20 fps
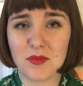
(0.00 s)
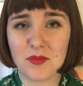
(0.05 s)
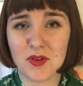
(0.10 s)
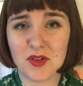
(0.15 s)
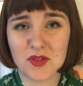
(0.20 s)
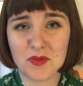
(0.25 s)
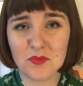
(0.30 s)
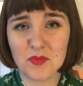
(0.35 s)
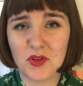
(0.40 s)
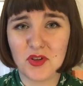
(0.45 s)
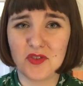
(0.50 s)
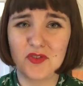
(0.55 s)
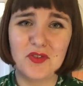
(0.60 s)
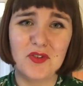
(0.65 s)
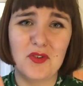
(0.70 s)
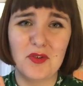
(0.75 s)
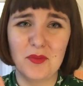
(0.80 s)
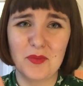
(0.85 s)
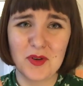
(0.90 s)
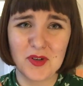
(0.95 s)
of the most
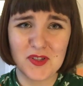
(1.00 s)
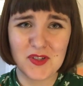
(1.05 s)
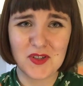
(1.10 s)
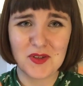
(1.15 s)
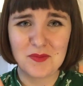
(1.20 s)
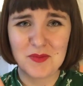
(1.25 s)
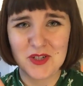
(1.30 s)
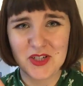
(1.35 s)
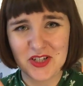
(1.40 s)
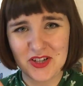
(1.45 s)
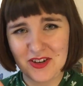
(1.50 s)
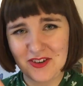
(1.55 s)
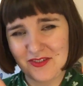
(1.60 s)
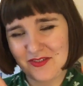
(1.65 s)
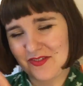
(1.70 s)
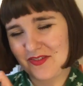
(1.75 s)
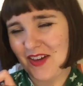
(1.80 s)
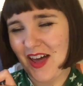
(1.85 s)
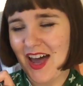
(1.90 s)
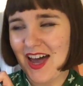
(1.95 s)
beautiful books on my
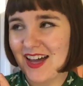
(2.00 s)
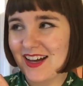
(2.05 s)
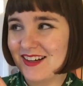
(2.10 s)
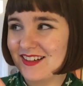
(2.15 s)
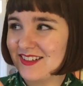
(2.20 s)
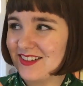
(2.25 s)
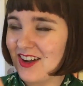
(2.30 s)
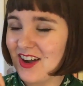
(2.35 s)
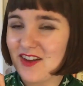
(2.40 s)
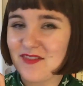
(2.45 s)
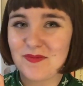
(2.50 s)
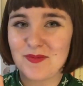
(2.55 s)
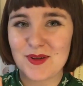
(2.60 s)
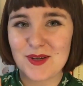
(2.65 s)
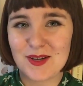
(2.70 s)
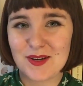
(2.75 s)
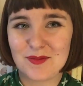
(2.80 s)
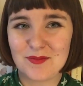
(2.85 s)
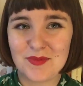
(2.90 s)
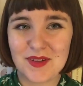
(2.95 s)
shelf, and I've
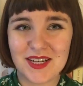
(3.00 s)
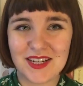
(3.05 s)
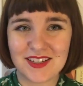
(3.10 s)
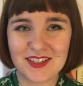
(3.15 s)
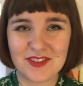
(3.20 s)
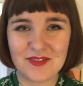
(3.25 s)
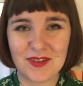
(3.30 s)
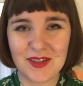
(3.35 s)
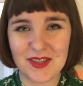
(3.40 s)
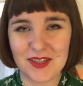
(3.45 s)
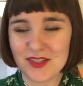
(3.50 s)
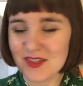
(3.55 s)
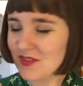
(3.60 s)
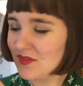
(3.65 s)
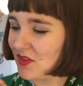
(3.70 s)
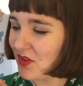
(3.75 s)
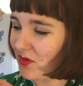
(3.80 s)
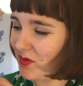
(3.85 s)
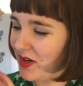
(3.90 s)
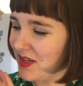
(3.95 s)
been meaning to read this
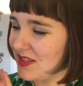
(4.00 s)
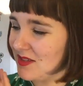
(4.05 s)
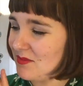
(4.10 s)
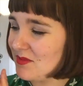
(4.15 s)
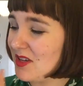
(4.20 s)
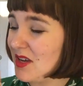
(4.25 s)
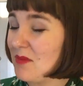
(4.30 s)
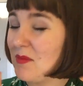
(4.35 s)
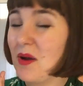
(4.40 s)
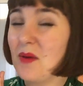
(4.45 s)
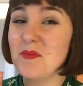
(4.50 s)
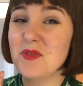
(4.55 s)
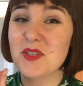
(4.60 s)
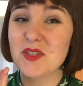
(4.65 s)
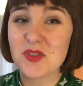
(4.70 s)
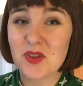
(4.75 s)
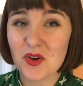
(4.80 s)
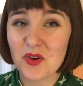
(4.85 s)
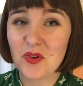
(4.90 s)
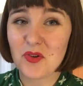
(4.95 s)
for quite some time. I'm
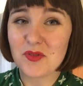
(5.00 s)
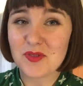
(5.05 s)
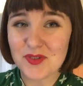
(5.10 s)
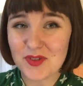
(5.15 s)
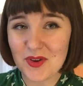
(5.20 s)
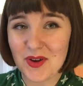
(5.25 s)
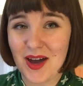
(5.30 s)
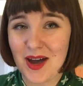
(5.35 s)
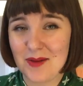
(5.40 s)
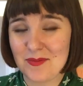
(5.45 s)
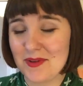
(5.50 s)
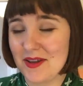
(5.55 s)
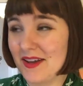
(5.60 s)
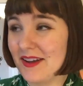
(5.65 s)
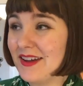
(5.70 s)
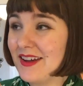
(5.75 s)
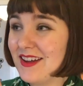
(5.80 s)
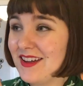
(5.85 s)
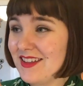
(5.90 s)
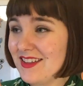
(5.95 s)
so, so
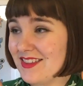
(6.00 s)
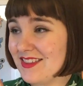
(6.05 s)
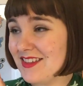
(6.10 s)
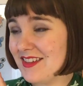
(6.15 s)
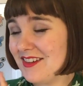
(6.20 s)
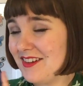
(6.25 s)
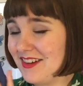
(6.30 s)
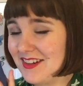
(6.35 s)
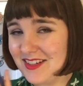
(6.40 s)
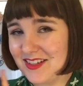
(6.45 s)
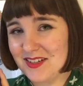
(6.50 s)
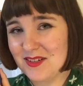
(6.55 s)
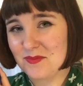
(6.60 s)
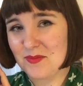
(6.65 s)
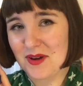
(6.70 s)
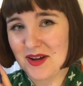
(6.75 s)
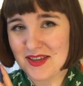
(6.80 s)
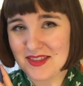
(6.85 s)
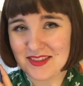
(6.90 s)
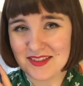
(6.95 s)
happy that I did
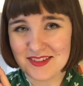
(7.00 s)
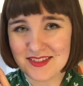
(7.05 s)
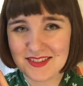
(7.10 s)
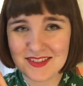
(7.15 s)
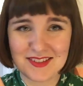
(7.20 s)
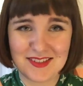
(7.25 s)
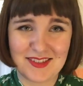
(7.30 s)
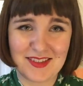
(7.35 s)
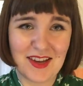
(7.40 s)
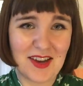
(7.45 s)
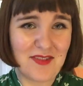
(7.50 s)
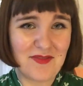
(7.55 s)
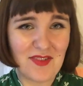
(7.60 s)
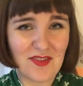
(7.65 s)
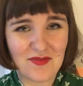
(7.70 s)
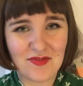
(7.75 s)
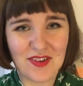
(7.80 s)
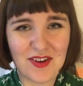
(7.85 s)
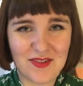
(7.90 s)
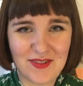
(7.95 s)
buy this, because I
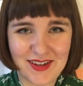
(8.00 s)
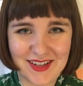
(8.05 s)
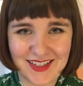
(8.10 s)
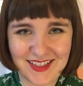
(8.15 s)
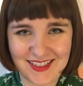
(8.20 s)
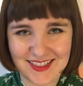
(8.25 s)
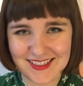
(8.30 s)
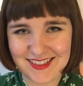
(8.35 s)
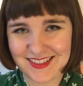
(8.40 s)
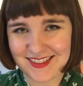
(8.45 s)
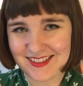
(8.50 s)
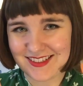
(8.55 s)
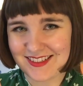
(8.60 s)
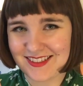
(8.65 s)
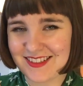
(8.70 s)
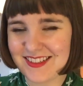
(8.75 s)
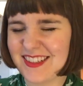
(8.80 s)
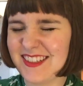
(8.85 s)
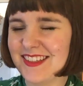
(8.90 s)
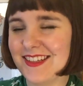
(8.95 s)
very nearly
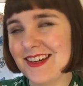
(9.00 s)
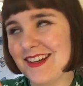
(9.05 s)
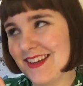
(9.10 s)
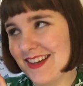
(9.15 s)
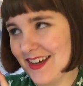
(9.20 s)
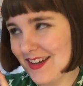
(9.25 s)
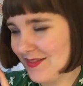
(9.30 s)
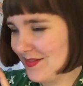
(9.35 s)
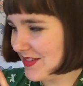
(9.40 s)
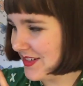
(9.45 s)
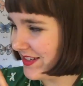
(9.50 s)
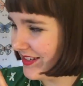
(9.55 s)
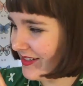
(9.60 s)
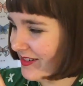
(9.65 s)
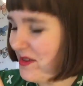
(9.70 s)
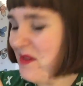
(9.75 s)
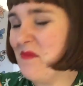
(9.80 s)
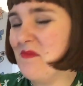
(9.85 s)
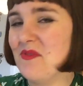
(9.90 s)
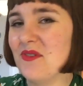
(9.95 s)
didn't, and then I caved in
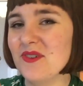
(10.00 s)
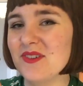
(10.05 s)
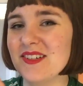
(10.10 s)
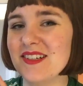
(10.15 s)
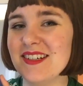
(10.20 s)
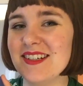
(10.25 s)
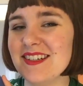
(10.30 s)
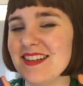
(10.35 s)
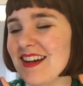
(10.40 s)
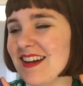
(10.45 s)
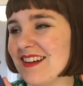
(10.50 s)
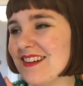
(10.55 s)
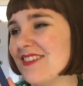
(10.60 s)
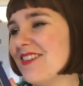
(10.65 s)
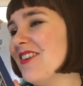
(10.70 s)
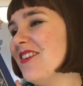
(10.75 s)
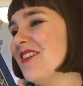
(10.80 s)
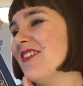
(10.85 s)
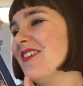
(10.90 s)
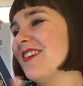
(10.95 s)
and bought it, and
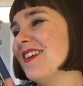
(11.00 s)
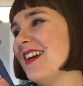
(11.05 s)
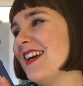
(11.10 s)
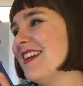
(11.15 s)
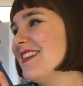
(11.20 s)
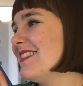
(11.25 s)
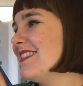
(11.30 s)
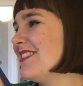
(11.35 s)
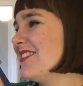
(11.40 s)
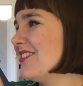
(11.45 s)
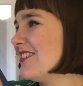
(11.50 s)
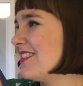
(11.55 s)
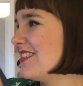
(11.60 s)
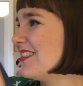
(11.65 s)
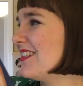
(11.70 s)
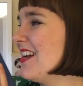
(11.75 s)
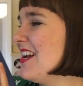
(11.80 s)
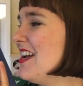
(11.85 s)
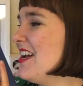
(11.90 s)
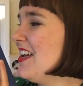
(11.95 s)
oh, it's
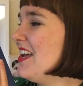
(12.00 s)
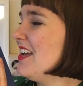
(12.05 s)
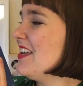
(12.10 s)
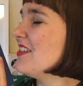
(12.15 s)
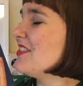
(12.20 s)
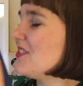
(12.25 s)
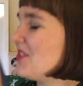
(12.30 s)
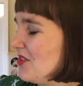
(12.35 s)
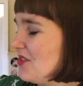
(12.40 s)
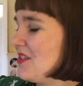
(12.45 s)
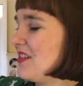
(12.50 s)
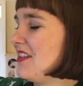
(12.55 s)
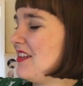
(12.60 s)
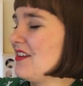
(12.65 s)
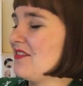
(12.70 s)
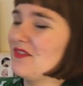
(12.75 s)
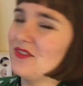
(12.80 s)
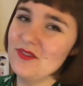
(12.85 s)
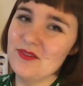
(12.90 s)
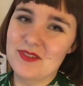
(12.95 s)
just so
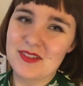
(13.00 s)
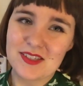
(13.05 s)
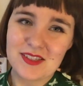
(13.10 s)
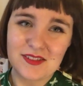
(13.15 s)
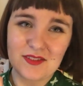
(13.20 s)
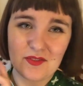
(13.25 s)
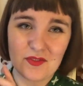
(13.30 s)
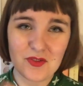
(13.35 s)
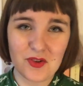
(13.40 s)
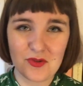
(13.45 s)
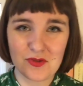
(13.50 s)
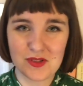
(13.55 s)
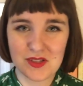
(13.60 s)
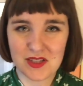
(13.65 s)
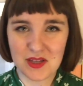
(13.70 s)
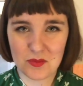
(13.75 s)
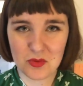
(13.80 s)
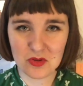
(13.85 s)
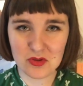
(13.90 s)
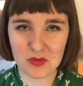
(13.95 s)
delightful. This is, of
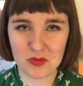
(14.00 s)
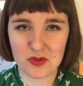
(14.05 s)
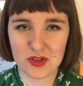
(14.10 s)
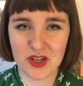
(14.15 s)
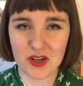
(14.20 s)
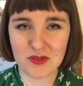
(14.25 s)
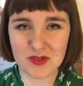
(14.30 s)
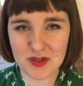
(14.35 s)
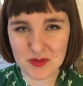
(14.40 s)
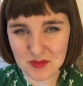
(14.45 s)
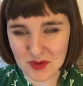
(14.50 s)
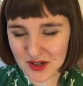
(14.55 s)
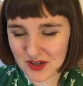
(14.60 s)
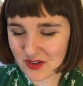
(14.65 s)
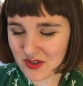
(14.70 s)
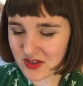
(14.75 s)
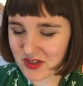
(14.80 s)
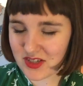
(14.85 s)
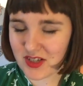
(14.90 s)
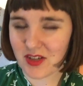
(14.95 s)
course, A Portable Shelter by
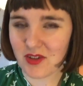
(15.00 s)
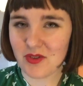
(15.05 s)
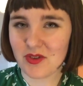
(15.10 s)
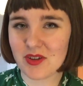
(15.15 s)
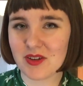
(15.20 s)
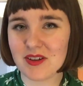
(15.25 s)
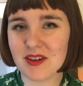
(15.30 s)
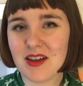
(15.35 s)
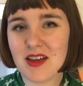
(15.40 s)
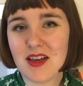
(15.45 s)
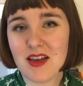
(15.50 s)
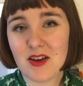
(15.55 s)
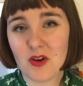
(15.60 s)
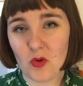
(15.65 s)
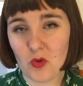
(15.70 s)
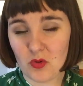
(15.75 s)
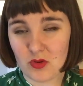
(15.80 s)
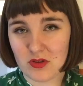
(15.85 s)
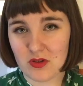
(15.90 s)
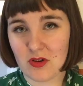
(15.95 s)
Kirsty Logan,
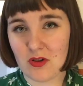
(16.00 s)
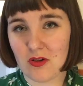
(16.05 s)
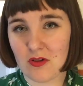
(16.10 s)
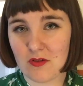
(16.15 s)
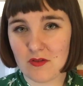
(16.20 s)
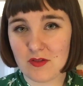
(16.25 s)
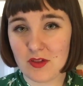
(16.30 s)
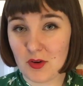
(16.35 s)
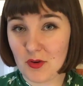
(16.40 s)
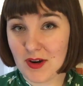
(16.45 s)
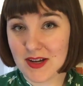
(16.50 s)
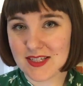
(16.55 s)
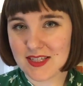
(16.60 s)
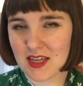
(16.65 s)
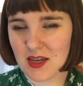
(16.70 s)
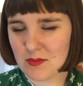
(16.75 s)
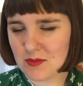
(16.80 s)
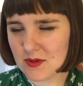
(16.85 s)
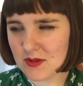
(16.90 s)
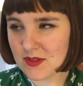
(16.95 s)
author of The
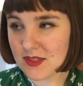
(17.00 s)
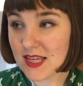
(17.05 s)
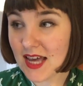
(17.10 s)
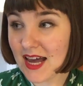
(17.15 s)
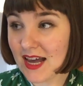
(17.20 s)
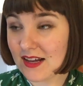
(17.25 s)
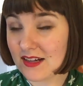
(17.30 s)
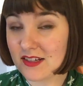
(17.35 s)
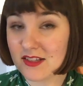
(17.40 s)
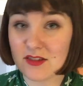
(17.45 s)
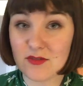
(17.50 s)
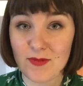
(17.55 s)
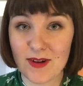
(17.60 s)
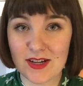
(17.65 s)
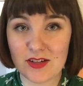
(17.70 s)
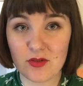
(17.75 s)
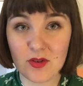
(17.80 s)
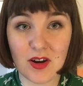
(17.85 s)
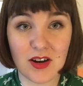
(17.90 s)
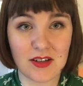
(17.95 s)
Gracekeepers and The
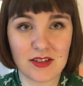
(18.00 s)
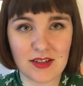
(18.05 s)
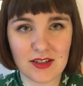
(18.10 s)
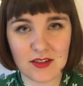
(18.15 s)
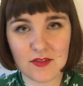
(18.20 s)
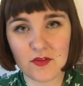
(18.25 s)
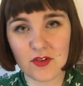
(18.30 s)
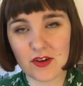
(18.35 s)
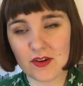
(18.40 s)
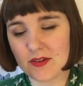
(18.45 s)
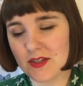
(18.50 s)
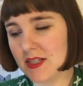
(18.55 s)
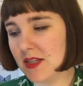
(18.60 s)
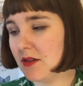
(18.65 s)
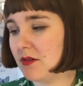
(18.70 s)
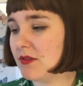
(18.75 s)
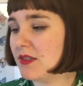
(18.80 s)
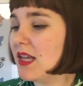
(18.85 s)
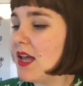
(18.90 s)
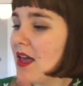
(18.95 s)
Rental Heart and Other Fairy
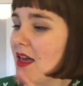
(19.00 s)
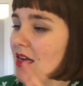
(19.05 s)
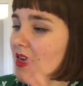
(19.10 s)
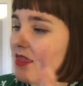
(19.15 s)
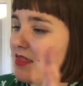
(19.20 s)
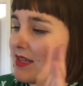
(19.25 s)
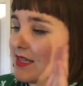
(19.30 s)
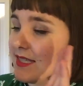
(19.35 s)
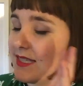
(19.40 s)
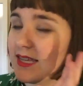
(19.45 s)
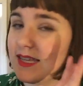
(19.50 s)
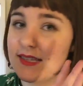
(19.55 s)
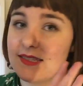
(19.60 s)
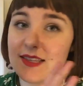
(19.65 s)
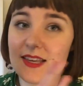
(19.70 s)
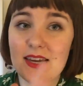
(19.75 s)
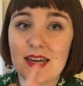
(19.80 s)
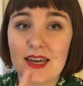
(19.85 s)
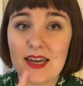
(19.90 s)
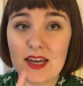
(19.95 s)
Tales. This is
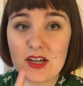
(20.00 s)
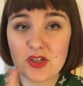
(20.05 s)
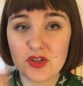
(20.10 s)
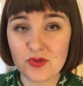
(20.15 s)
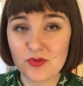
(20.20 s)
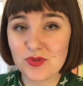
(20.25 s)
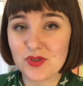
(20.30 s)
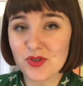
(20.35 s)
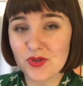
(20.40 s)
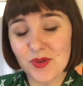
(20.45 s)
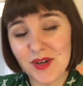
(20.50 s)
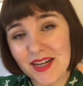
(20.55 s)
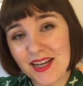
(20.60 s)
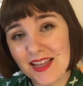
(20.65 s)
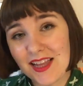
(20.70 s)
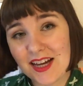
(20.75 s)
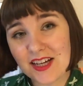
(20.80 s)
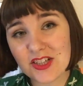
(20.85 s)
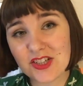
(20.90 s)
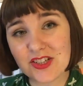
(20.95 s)
a short story
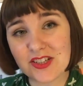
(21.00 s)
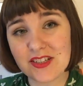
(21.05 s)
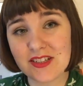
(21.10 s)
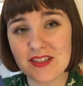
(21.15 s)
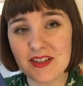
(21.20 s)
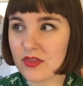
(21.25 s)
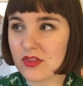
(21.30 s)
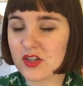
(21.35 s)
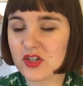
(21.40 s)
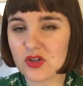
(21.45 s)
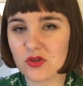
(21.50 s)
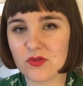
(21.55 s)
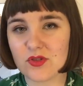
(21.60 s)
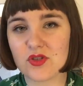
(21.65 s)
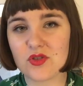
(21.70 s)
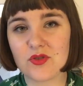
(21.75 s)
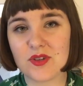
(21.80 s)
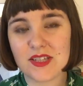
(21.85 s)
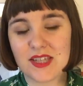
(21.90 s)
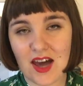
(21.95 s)
collection. The short
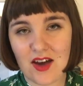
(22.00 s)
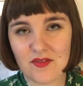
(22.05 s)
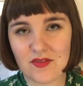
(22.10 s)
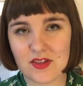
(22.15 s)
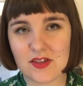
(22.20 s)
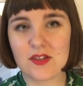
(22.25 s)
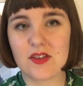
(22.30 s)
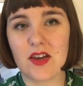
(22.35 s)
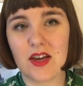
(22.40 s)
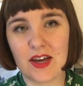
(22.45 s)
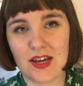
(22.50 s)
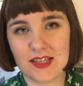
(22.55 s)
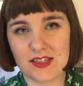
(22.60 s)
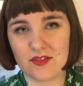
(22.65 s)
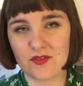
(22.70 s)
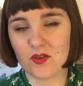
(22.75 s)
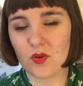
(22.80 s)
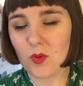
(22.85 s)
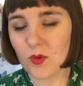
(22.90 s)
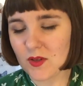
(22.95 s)
stories have this
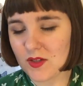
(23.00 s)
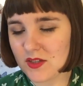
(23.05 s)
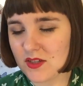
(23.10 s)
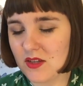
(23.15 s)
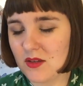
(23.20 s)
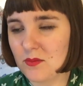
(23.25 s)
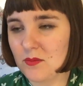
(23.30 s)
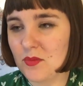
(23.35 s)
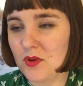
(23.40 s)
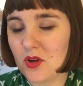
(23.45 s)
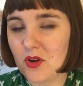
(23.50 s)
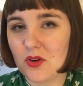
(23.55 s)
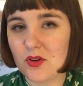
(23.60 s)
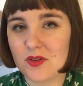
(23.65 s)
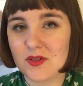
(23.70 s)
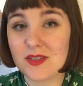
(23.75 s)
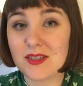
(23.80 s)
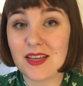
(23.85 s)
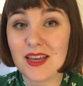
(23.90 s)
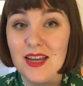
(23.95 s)
cohesive quality
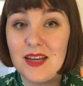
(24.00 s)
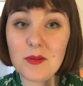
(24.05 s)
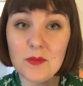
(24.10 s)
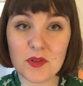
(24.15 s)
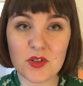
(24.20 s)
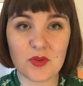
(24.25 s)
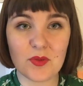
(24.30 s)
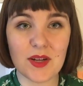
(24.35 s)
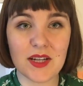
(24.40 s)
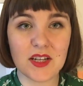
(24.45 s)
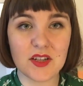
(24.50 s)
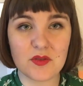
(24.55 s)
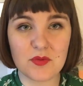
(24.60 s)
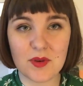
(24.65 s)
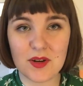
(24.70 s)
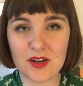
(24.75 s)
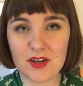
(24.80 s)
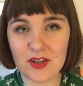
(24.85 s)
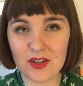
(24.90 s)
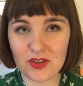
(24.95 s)
because in between each
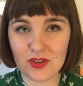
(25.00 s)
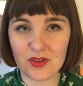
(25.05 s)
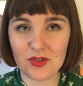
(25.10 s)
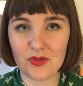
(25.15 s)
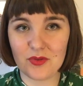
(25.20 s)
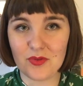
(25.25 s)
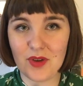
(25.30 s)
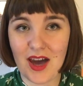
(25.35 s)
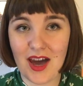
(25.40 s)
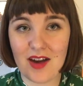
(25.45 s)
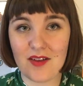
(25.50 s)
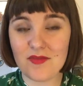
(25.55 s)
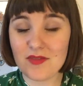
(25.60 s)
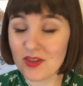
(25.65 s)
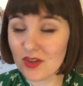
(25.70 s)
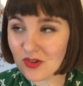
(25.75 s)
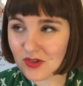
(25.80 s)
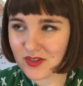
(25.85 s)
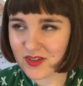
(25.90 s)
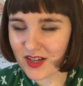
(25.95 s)
one you have
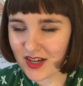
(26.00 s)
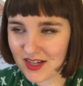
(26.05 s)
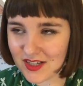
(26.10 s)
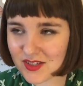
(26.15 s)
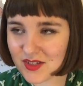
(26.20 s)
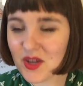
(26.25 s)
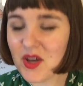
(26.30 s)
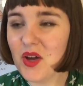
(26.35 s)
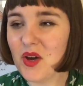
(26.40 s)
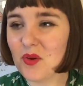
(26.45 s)
the context,